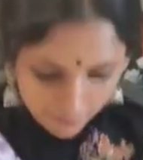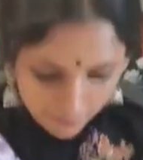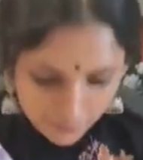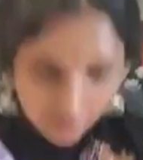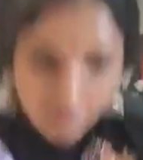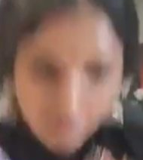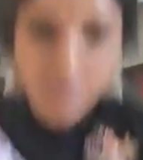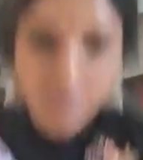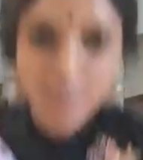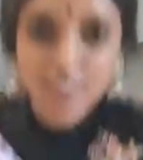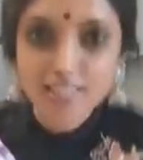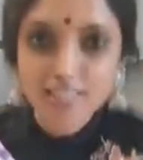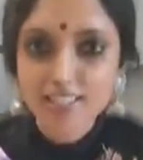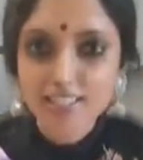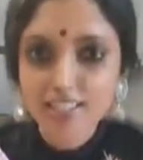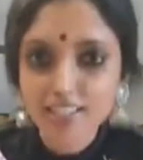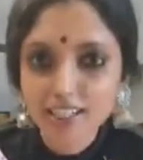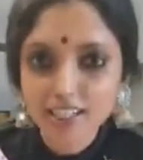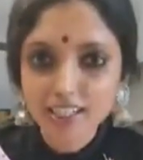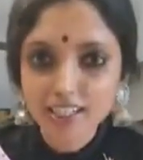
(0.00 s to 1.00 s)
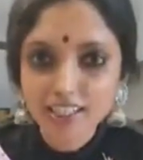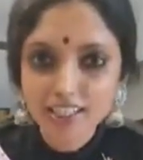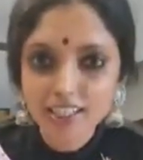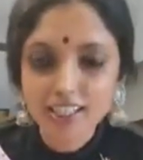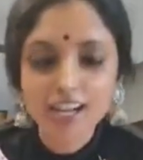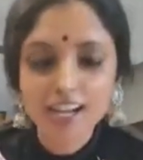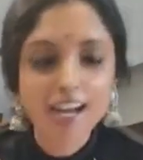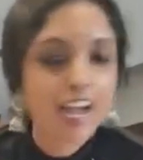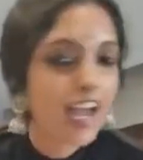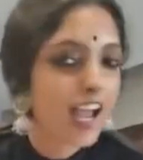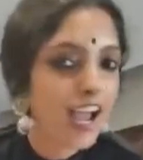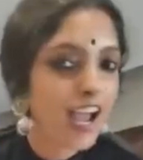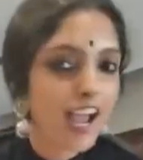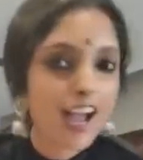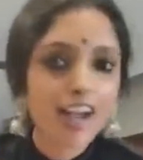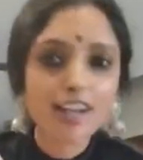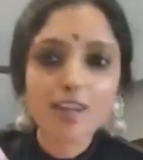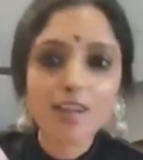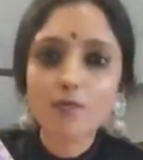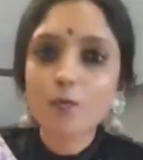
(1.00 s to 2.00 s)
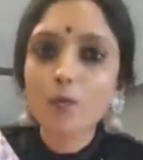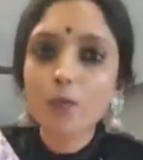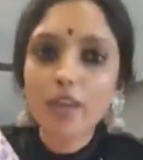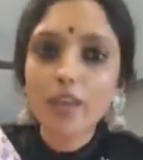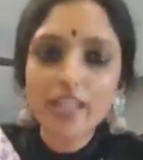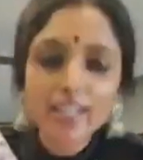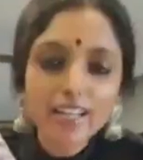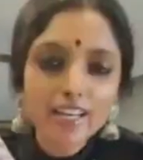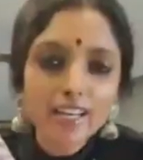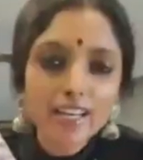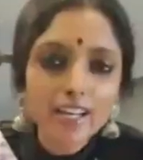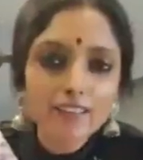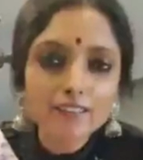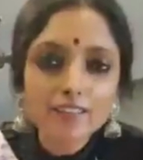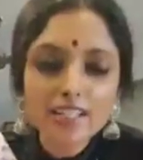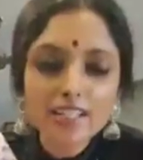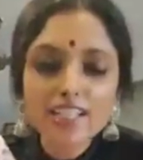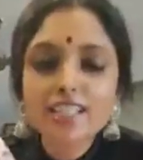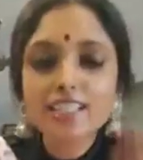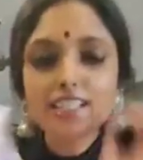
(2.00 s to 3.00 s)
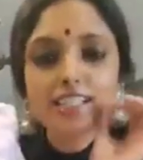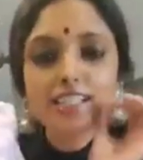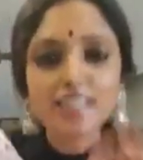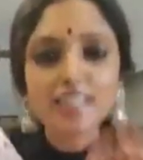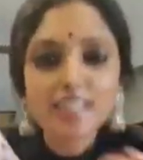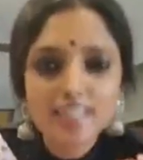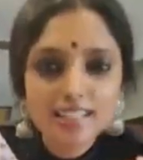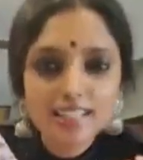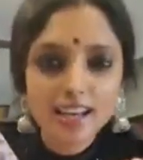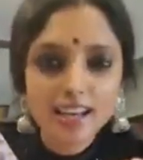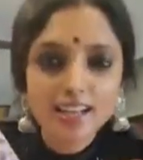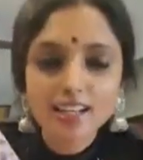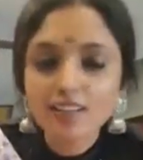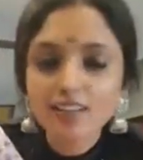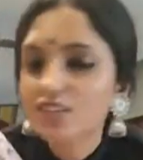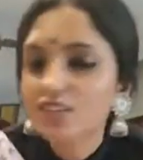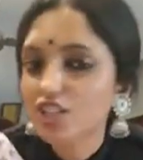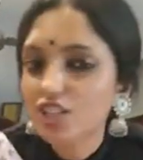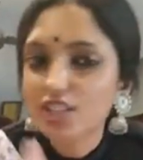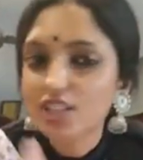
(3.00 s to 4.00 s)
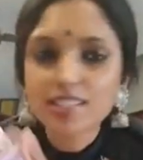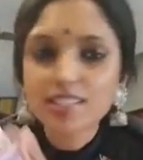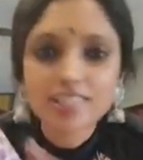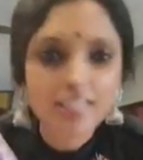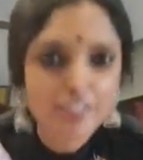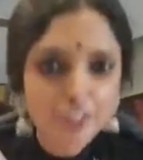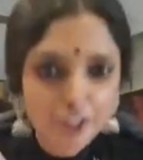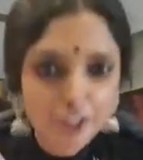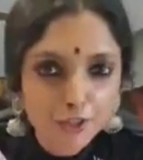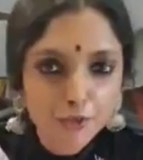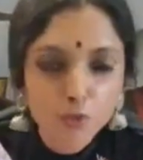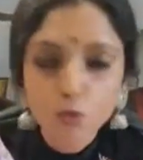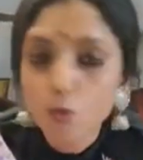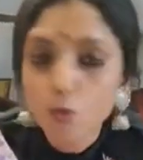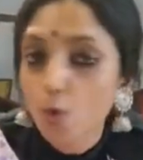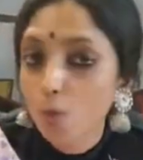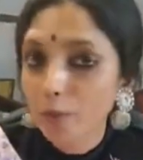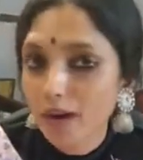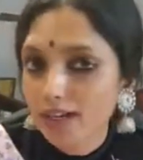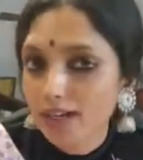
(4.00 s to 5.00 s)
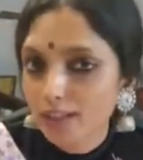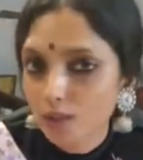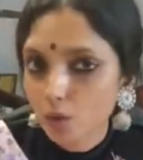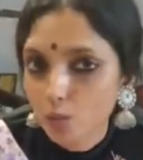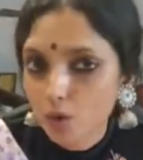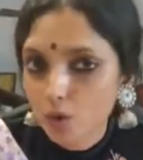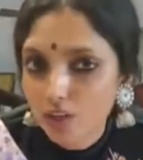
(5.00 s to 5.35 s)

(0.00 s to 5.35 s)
the skirt, and a very lovely silk sari which listen to you no matter what.